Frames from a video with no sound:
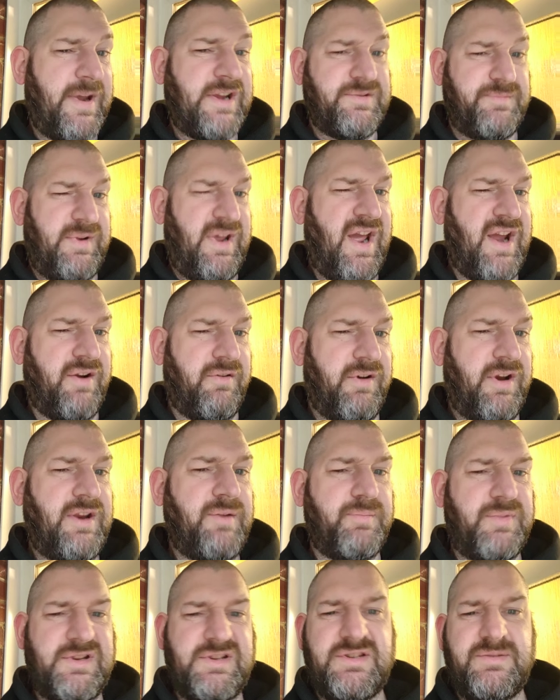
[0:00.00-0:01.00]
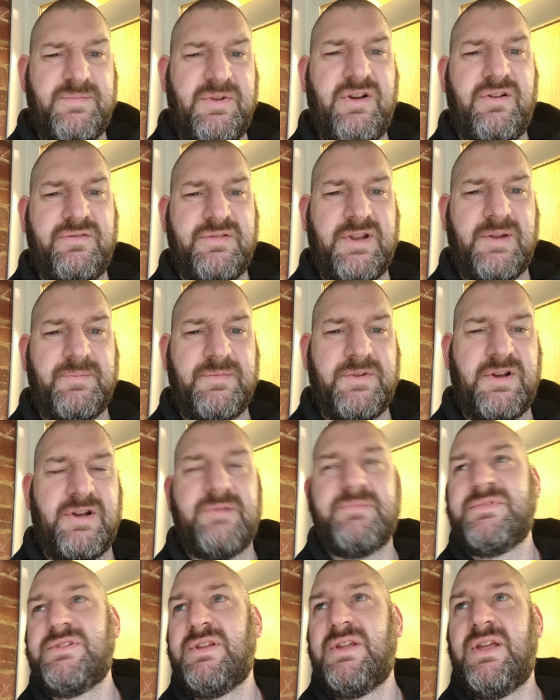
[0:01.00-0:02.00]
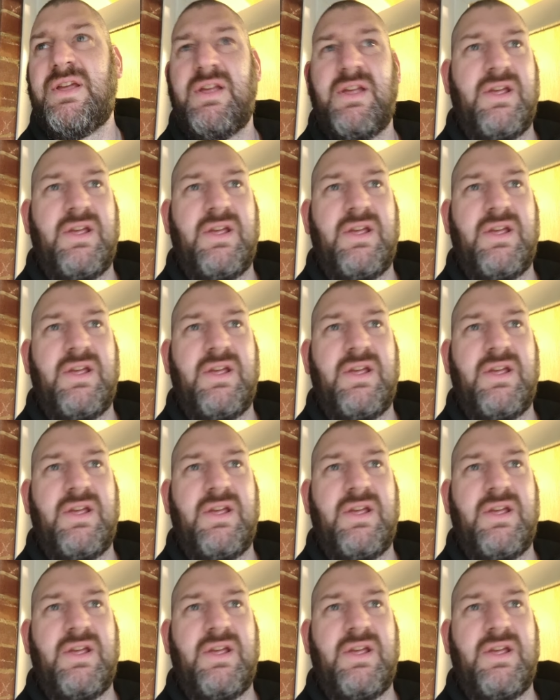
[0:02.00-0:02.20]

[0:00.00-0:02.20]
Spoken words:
makes me angry and pisses me off sometimes,